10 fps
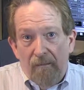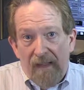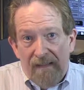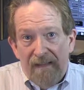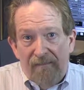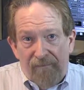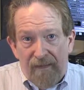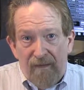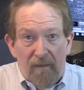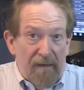well, that's a
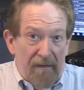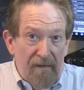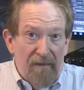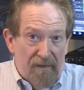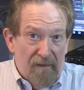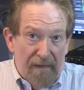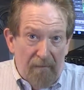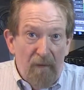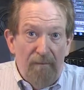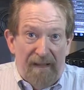different story, and you certainly
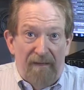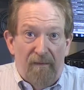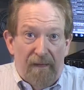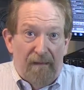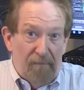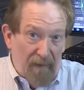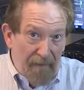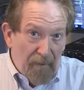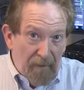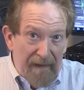would be doing it
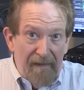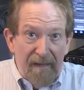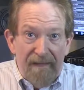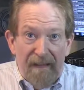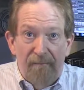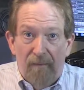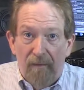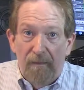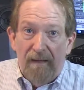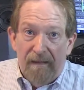probably in the same
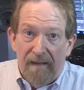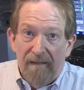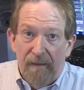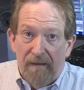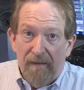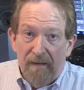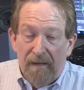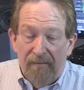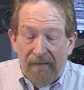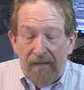room that these speakers are
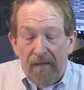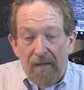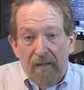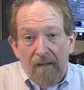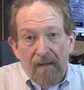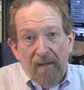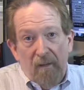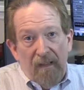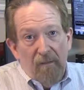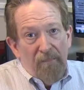living. So
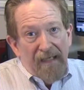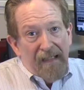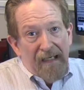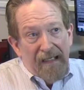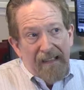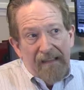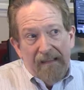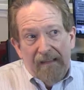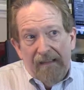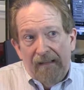we don't make
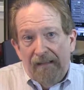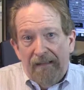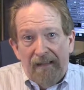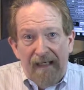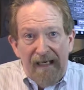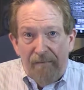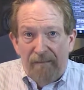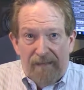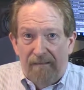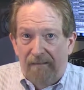any
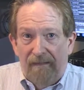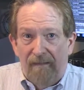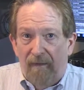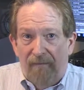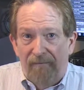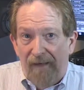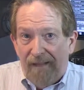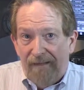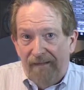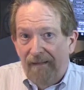claims to
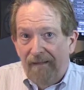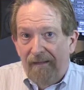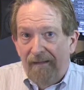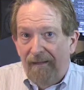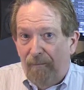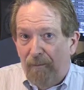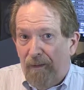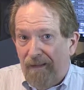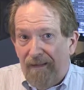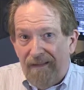affect
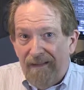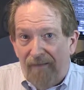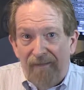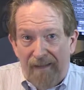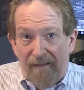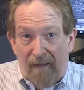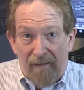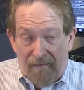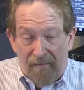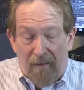the stuff that
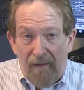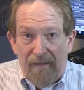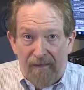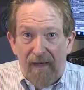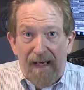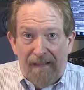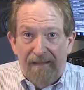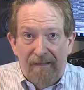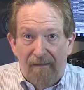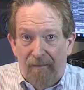are on the
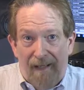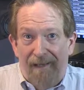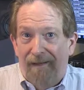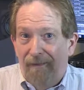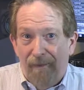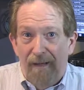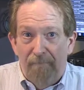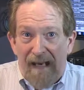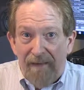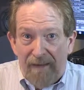tracks. We're
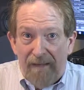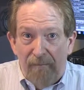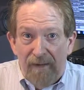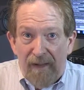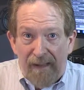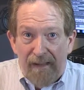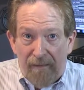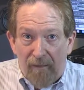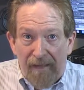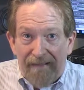not magically reaching in
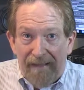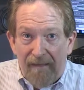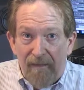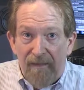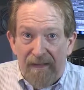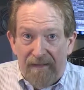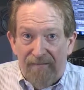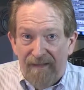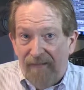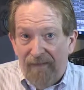and correcting acoustics
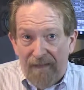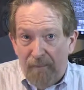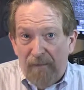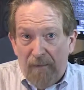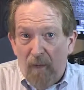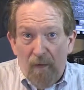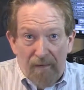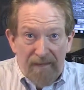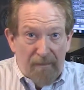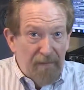of stuff that's been
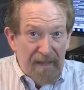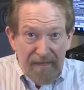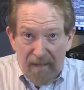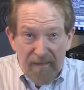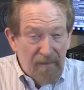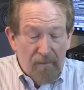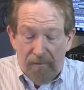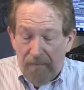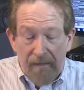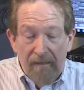recorded someplace else,
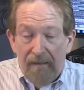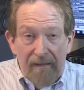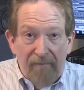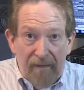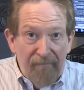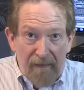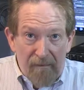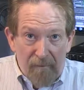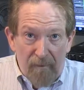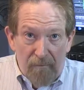or even in
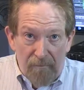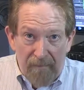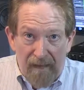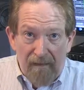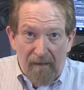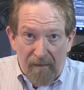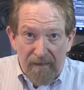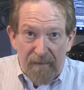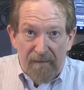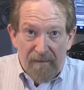the room that our
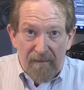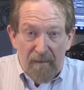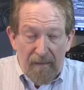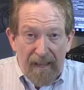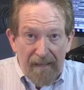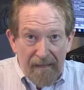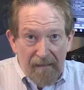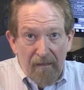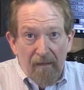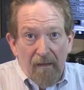speakers are located
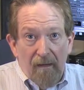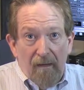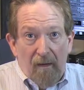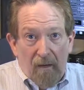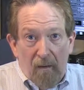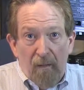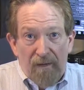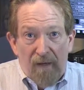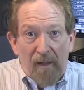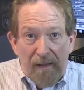in. All
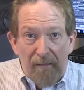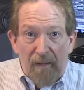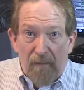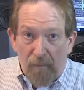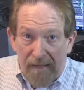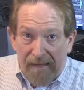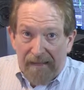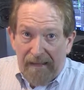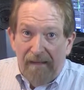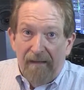we're talking about
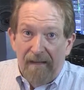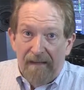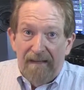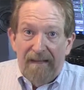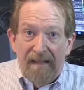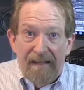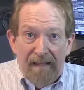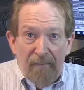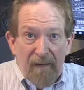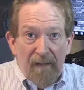really is
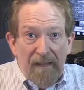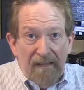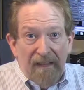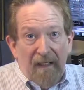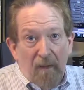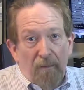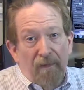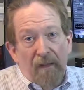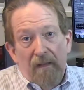the ability to help